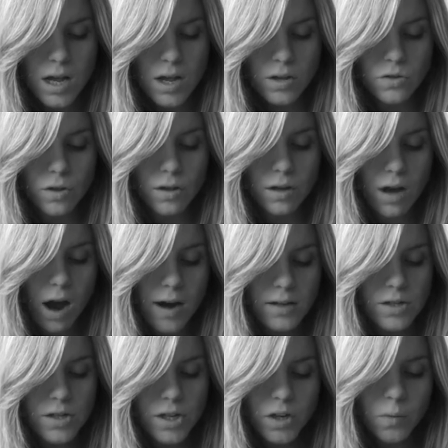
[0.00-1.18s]
So the guard
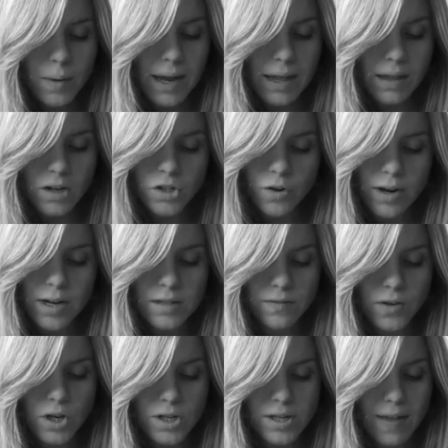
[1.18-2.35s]
took away their choice
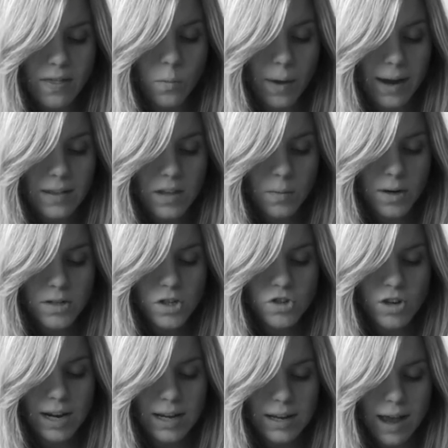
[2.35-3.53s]
food and the wine they were to
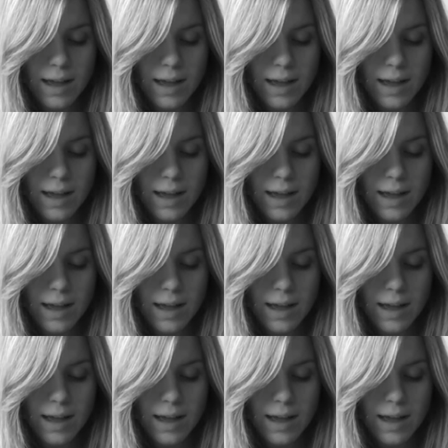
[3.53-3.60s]
drink,